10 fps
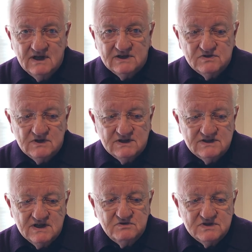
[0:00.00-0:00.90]
It's
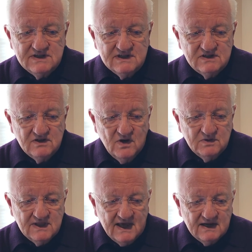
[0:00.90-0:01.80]
interesting to
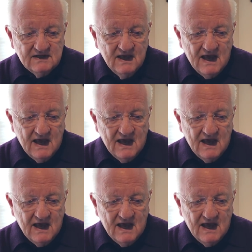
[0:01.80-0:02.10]
note that,